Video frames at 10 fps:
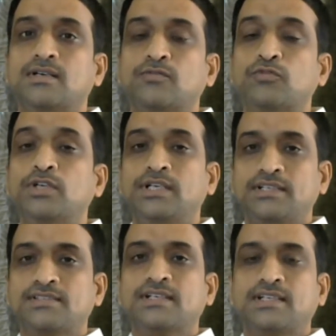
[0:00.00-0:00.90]
fluid
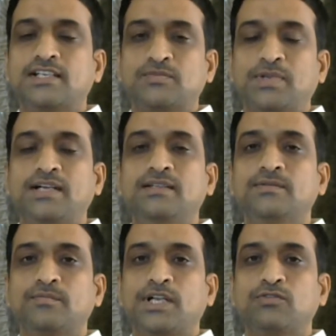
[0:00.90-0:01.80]
inside, that is blood
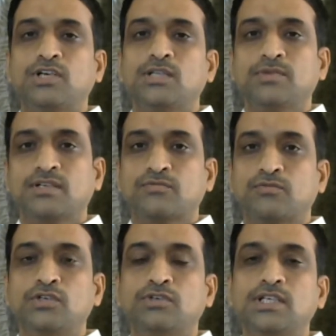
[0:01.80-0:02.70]
volume or
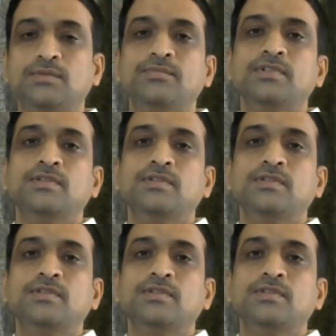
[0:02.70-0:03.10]
fluid volume,